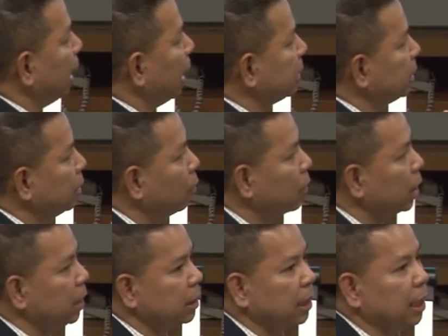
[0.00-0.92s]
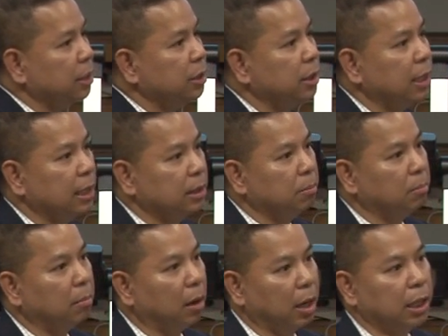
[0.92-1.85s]
as an organization, as a
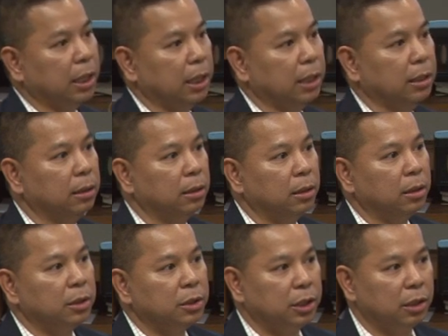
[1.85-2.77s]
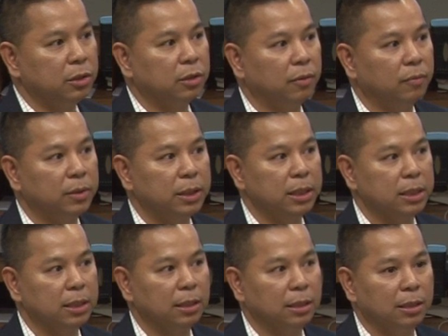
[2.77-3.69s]
market, share
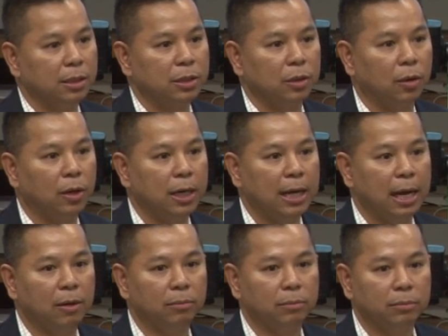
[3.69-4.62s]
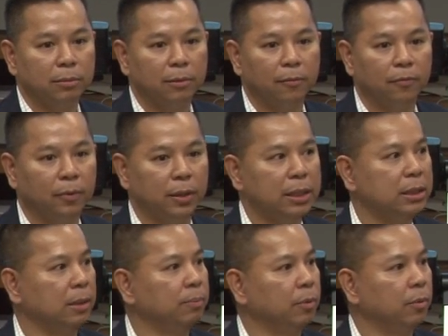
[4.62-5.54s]
services started out very
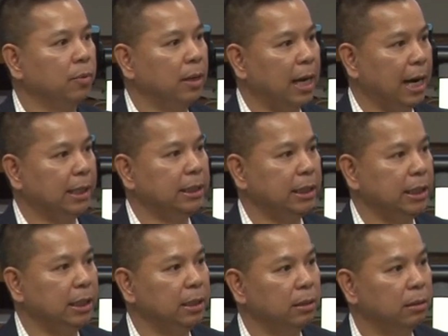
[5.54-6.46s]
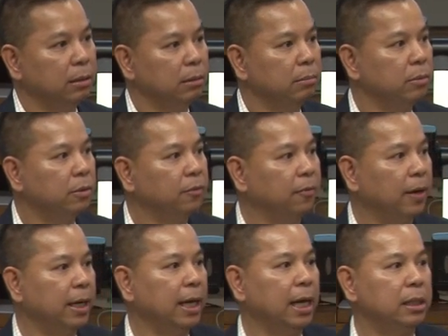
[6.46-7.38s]
simple. IT, moved to
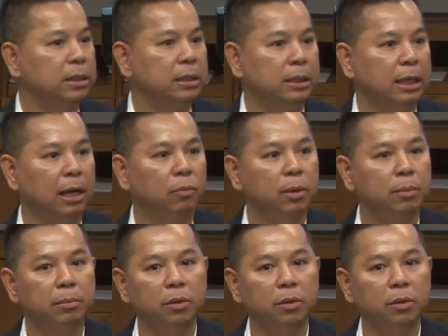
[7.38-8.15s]
finance. Now we're